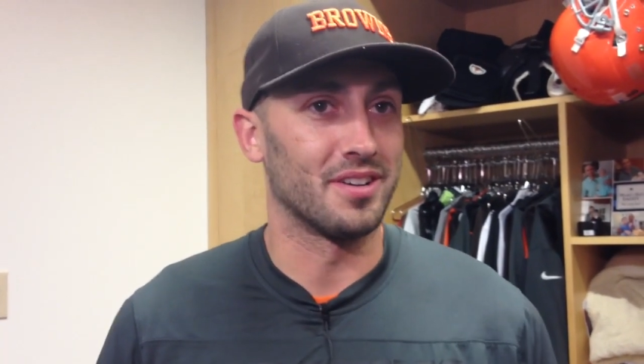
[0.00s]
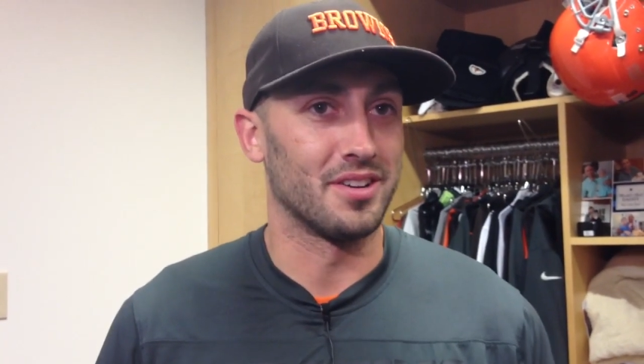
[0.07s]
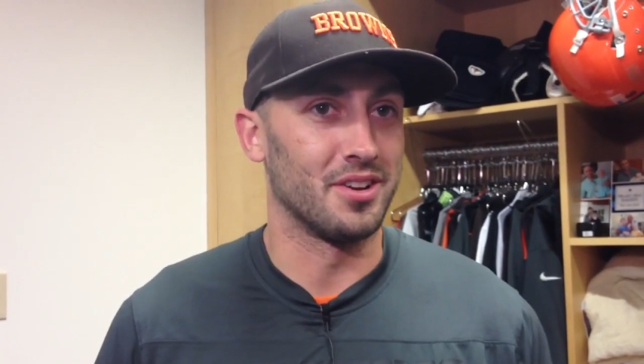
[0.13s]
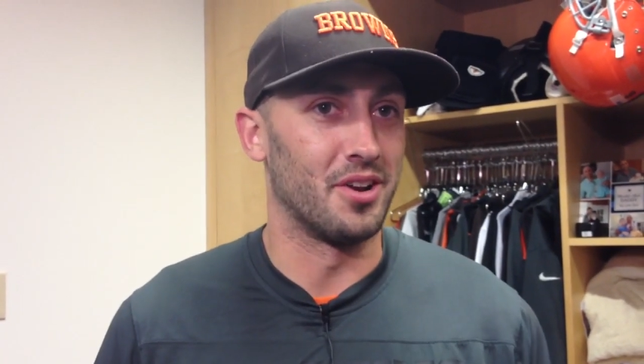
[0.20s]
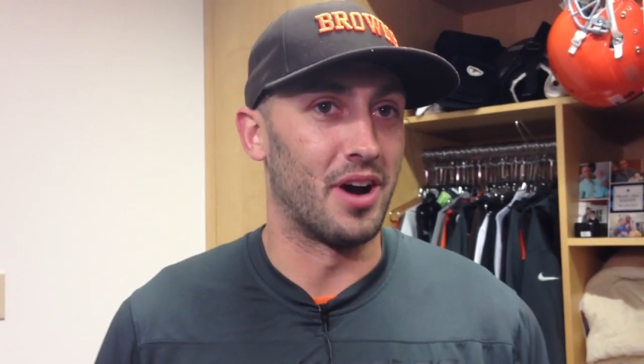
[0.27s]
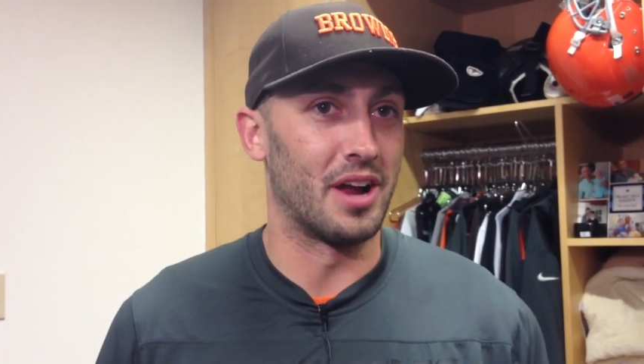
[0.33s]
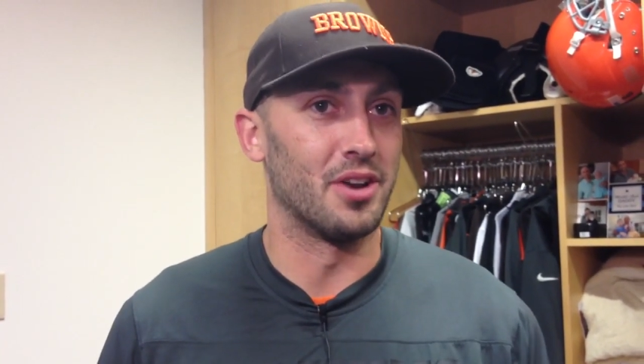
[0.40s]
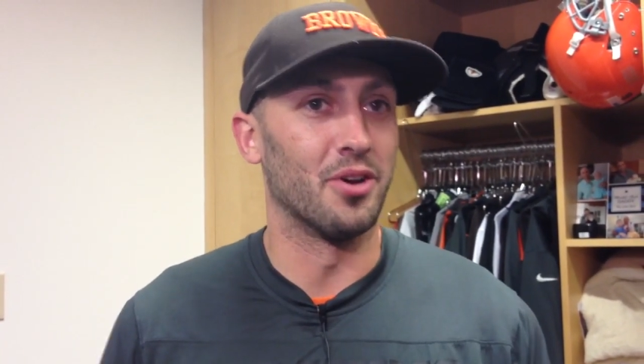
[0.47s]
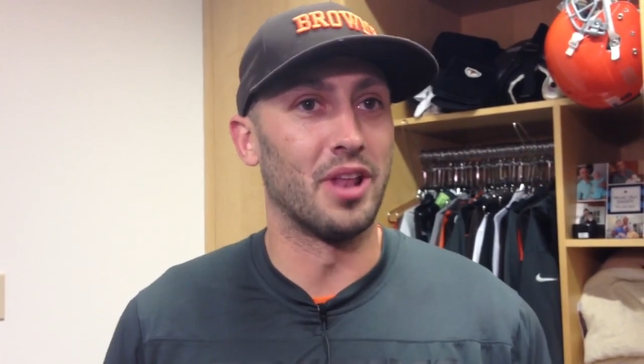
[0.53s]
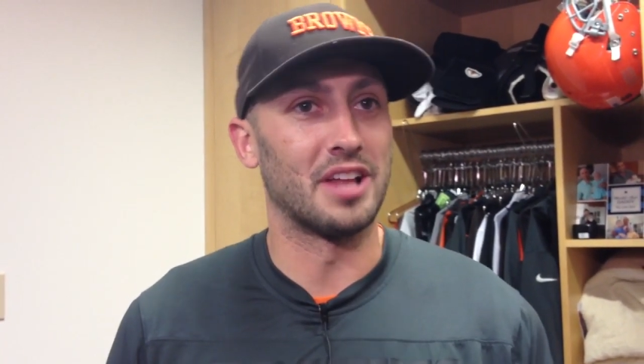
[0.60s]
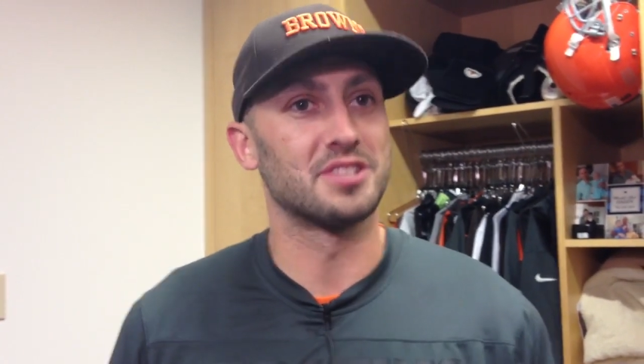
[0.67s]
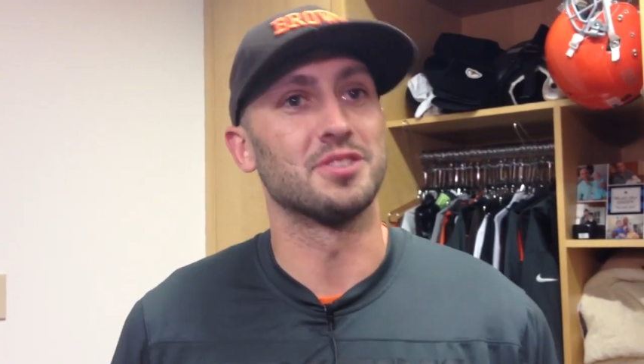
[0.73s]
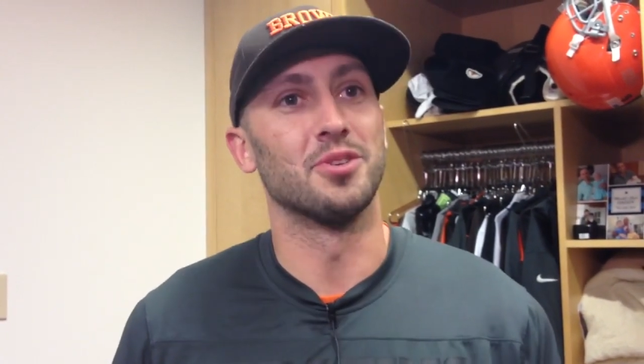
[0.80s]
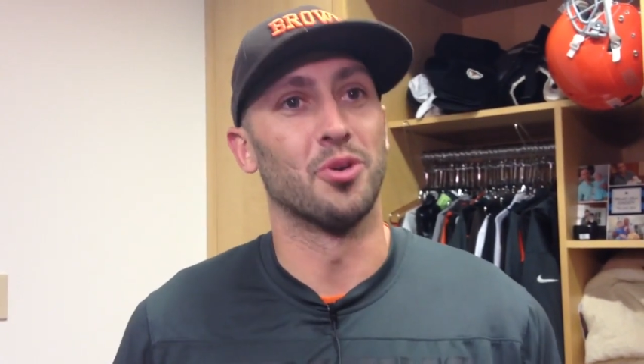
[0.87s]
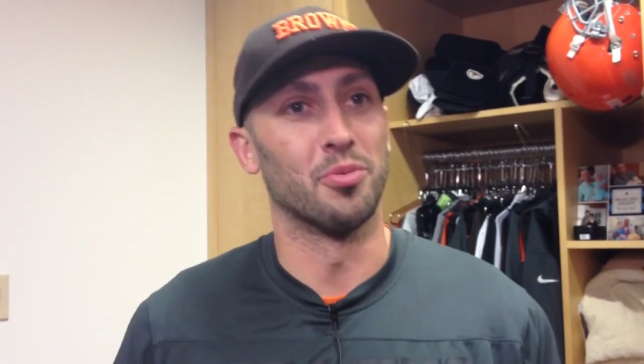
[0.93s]
you know, I know
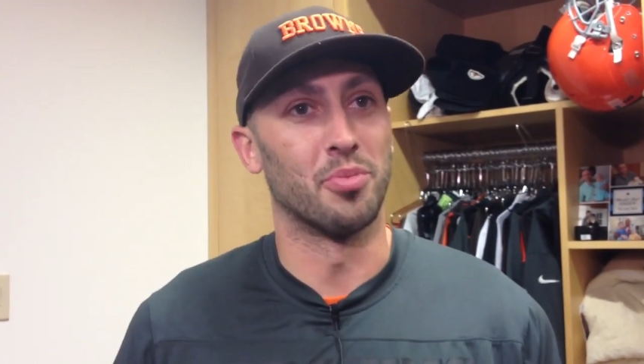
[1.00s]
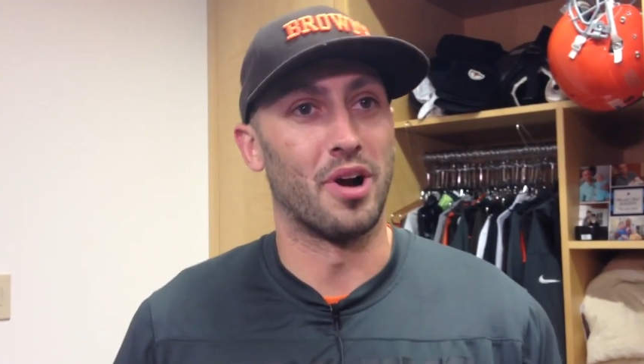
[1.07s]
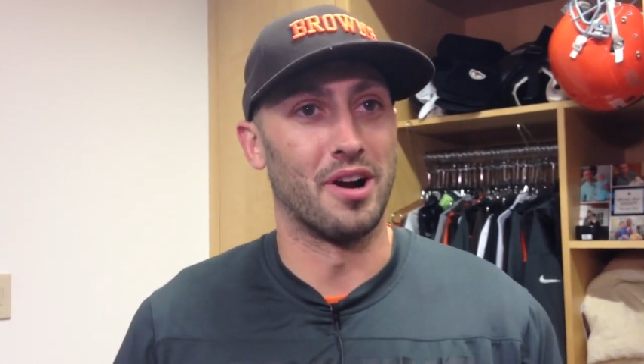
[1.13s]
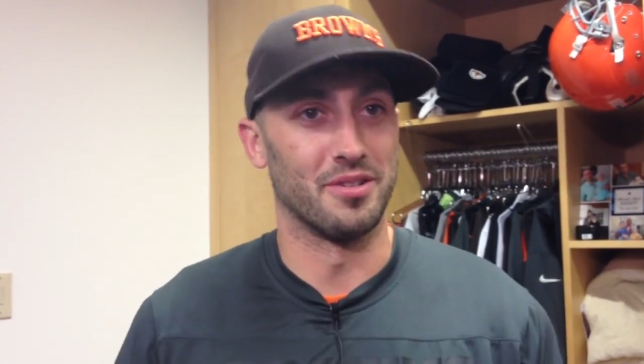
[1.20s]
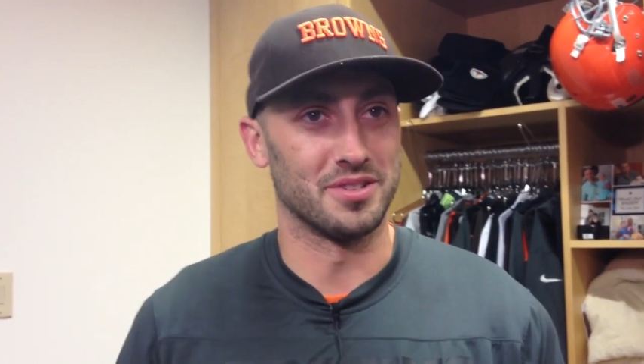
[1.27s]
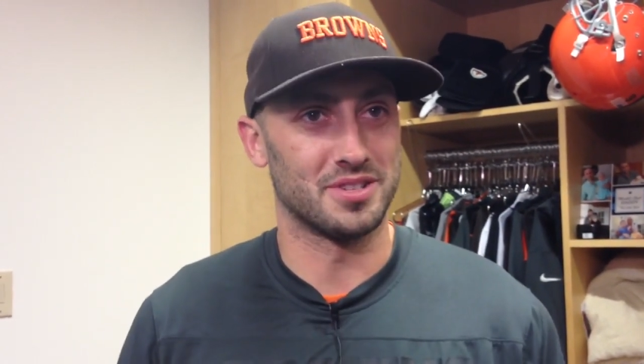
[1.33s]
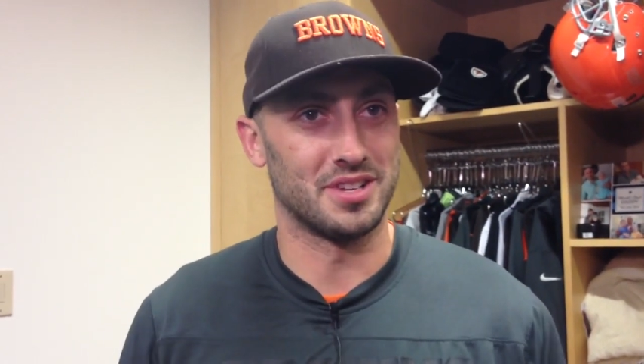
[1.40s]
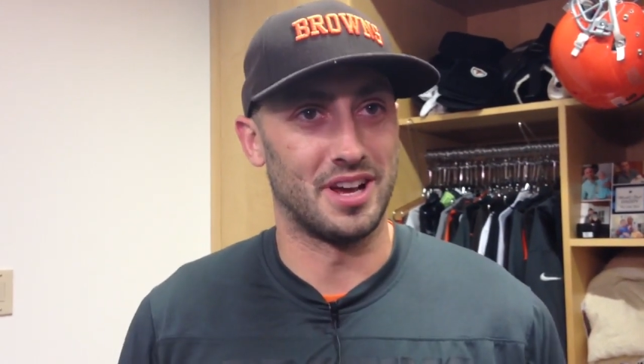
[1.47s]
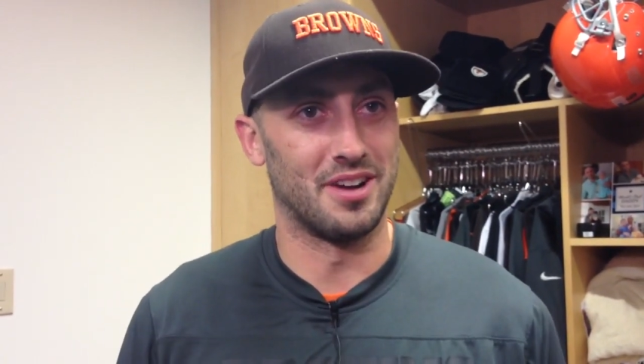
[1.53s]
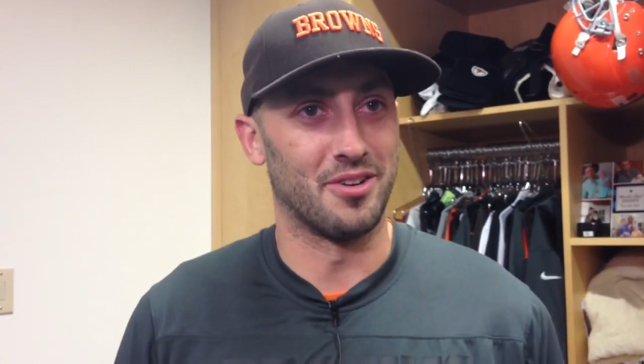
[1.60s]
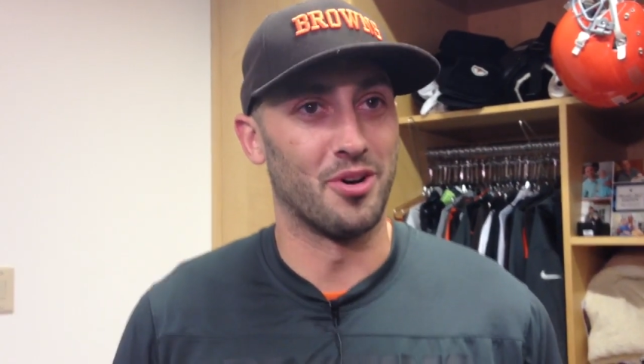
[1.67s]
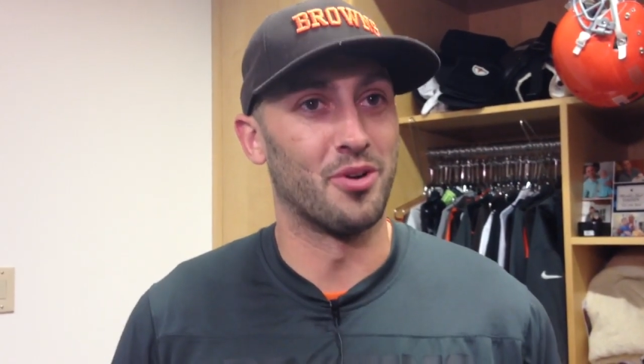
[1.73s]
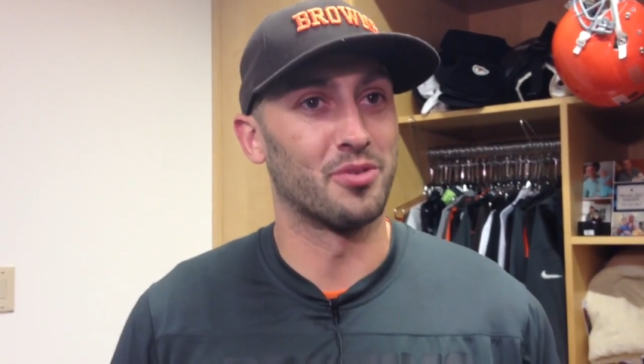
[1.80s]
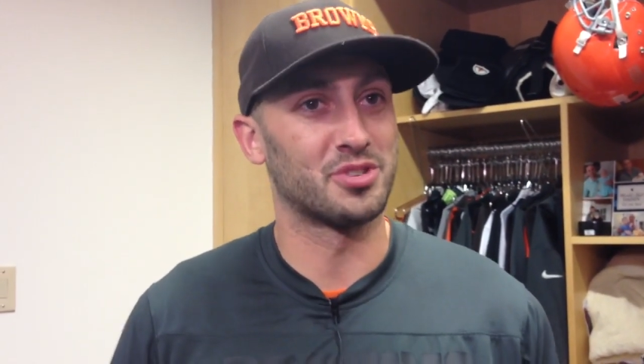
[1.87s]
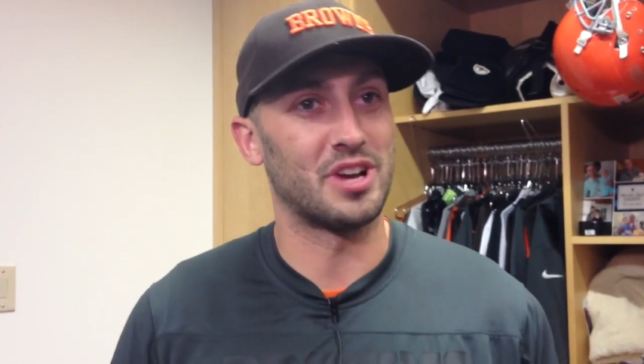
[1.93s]
that's the Long Browns. I don't
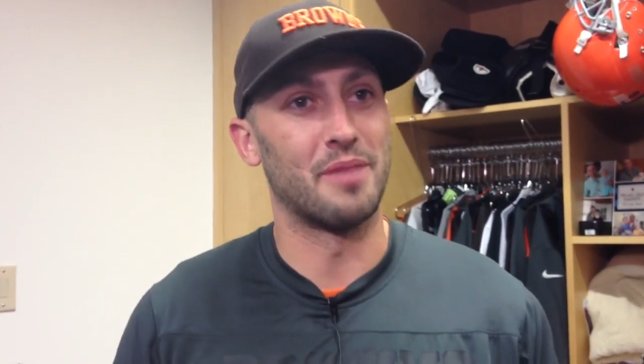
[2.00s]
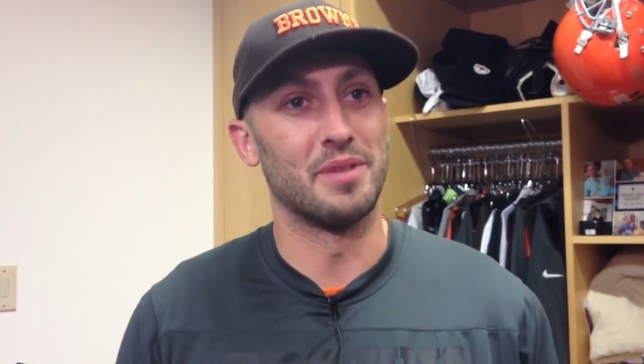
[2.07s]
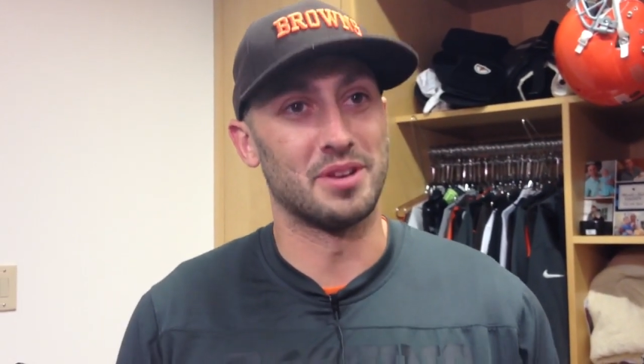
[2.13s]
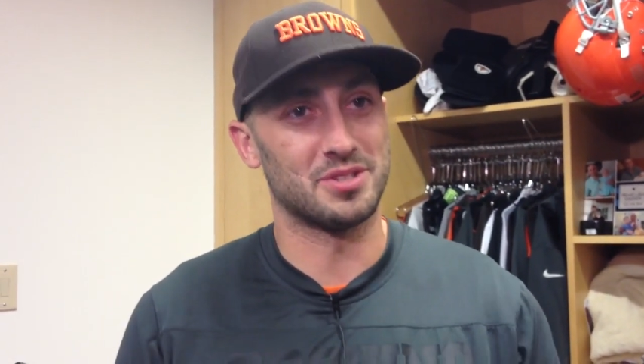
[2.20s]
know so many